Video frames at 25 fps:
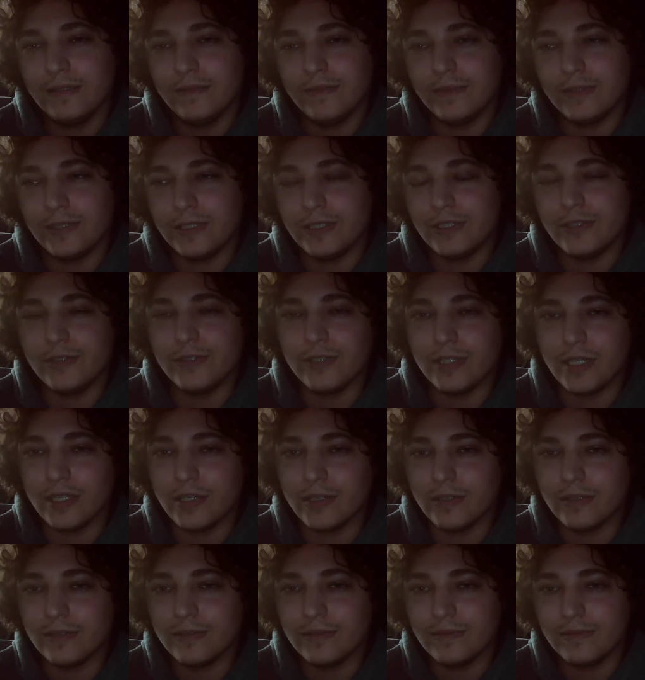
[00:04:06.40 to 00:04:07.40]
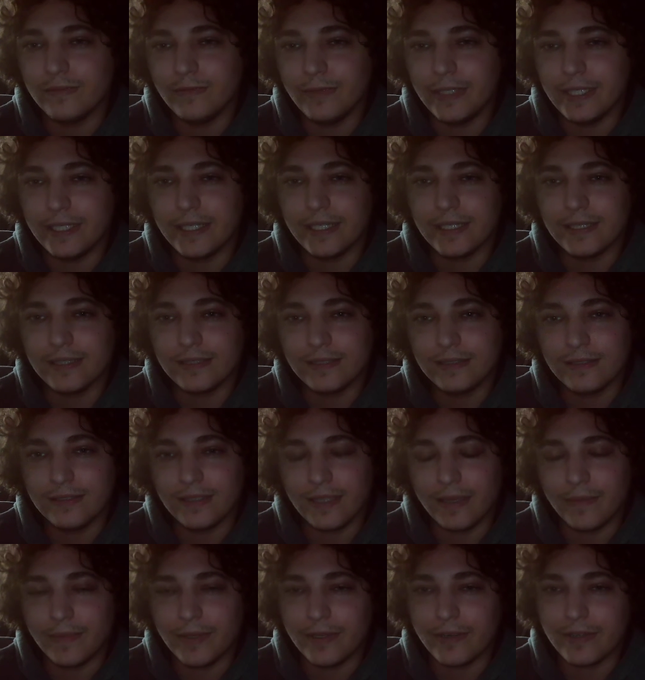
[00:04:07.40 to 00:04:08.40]
which is usually on a weekend.
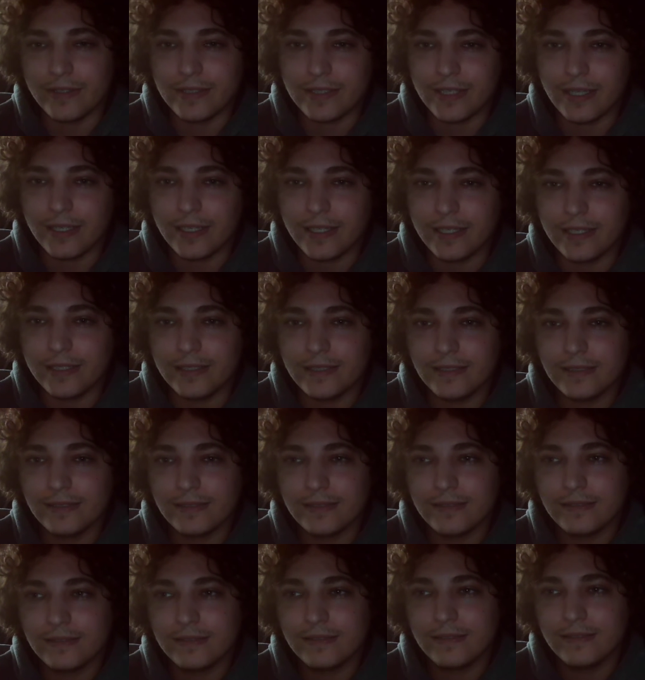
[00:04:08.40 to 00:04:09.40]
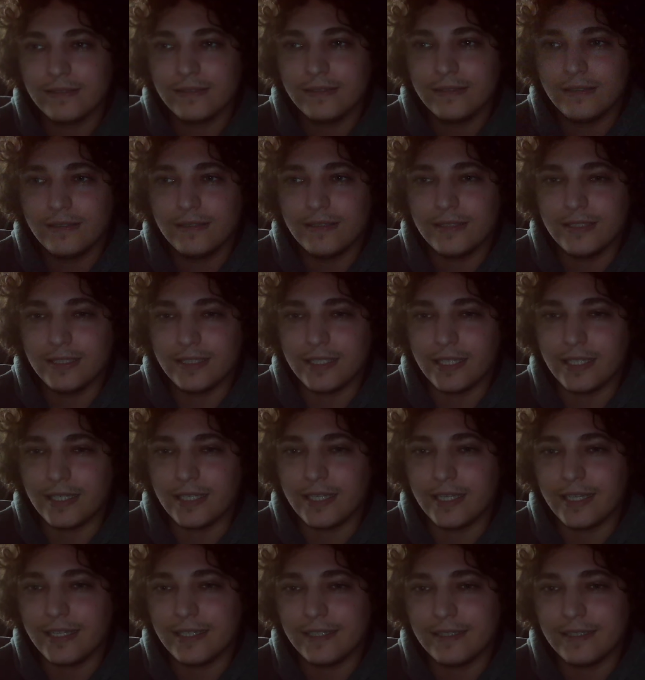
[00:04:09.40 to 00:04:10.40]
I'm there on Sundays. Sunday.